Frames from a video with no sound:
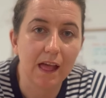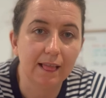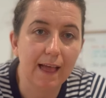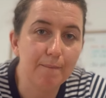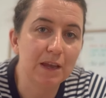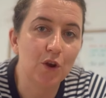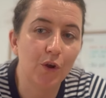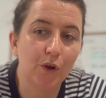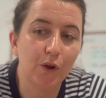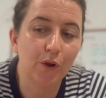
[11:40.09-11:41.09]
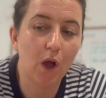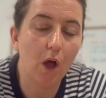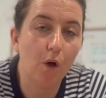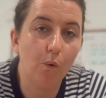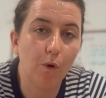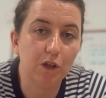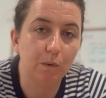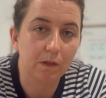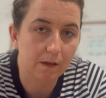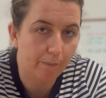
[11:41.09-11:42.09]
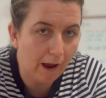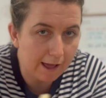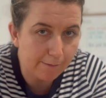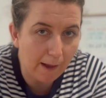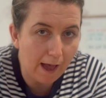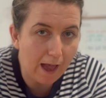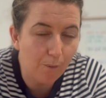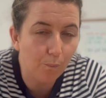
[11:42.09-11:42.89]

Let me know what you were surprised by,